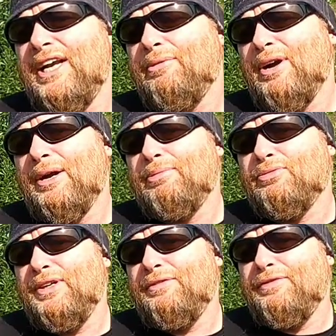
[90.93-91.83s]
anywhere
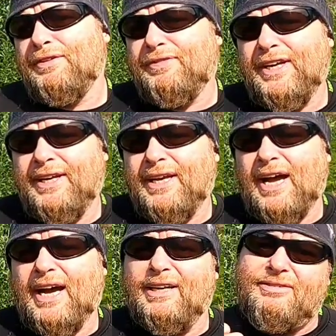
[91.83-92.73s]
between 15
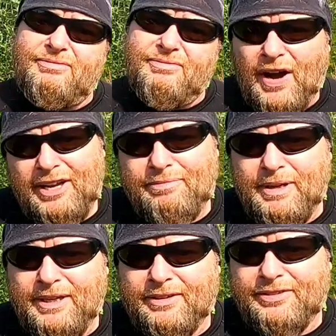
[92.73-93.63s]
and 5
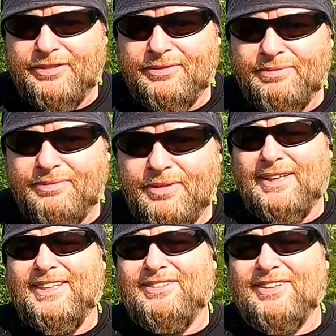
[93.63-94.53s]
meters.
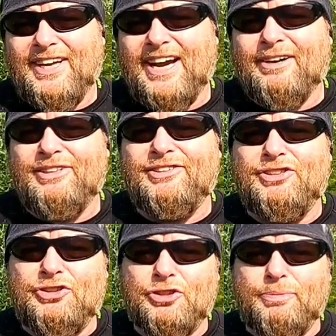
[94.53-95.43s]
And these are the
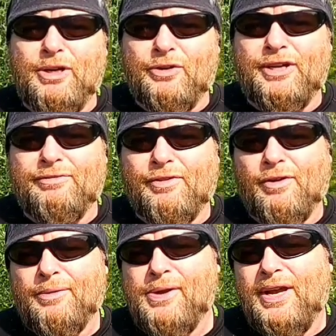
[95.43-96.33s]
areas you should be looking
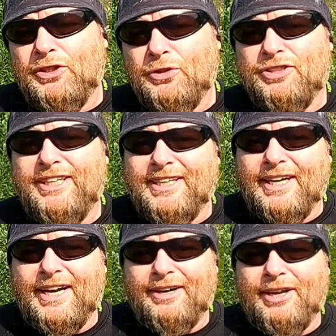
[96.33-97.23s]
for, usually in
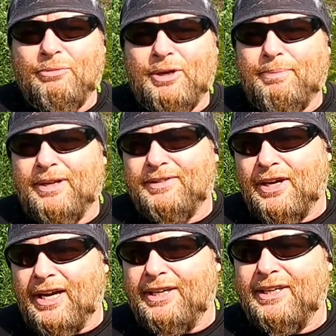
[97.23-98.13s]
an area with a bit of
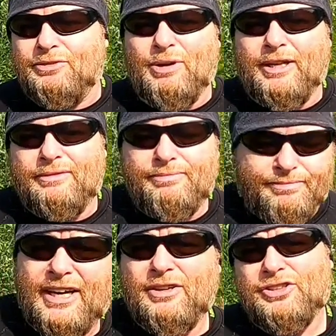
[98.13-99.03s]
tide as well.
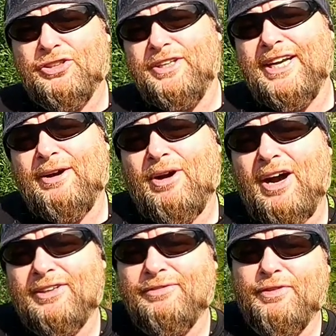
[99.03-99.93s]
And I'm going to show you now
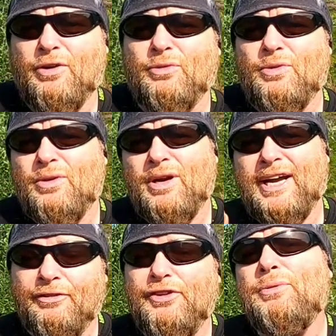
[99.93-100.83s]
on the phone
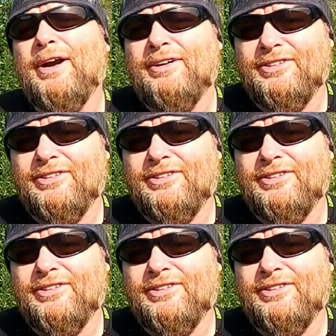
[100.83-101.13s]
a few